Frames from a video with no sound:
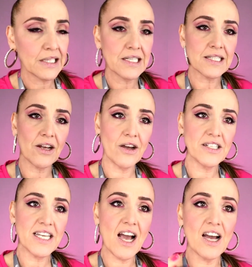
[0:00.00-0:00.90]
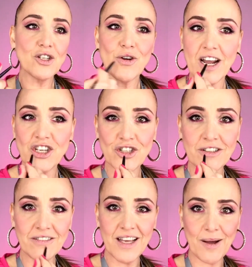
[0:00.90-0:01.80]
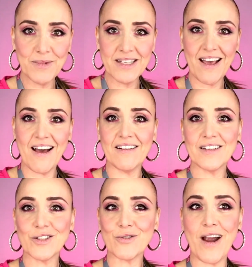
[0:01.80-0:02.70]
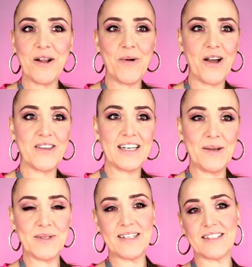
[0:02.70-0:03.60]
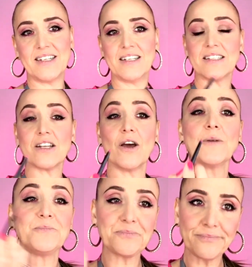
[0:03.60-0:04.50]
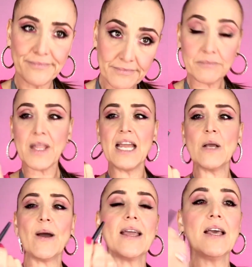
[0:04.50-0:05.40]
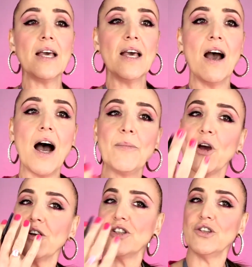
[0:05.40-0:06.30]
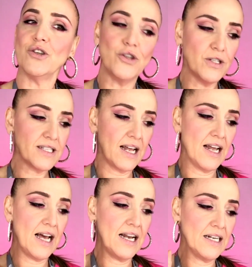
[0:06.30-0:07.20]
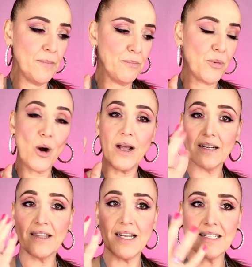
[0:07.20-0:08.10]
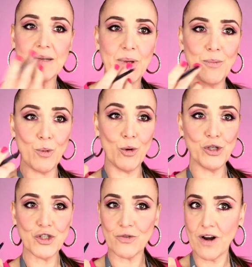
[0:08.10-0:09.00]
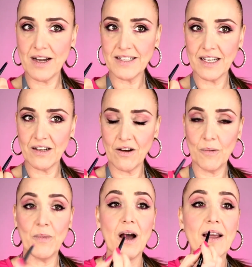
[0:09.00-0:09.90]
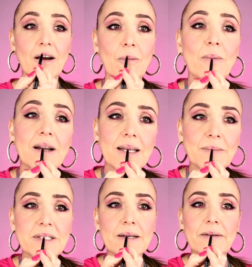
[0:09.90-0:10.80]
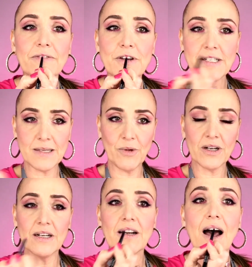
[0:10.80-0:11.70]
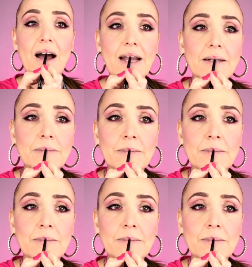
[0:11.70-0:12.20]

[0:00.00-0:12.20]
So dehydration comes out straight away in your lips, doesn't it? So anyway, I'm going to use a lip product that's a bit more moisturising on my lips. So first I'm going to line